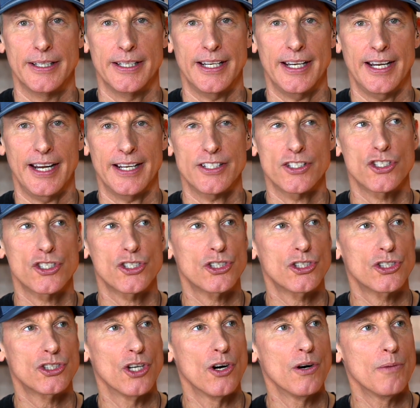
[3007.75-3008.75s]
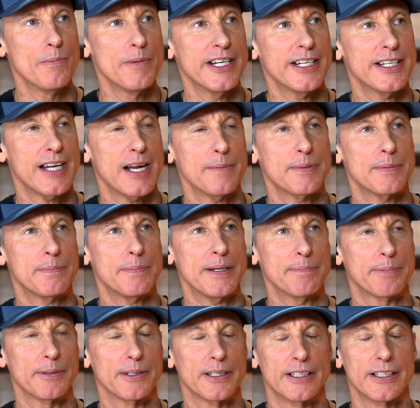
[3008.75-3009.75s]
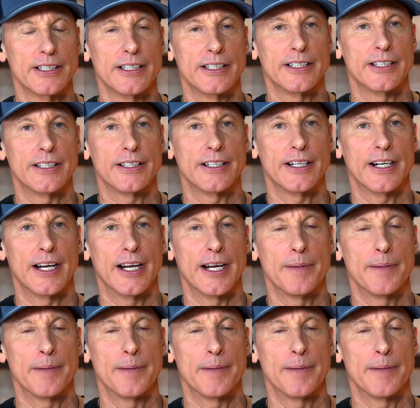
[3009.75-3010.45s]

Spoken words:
And so many times people are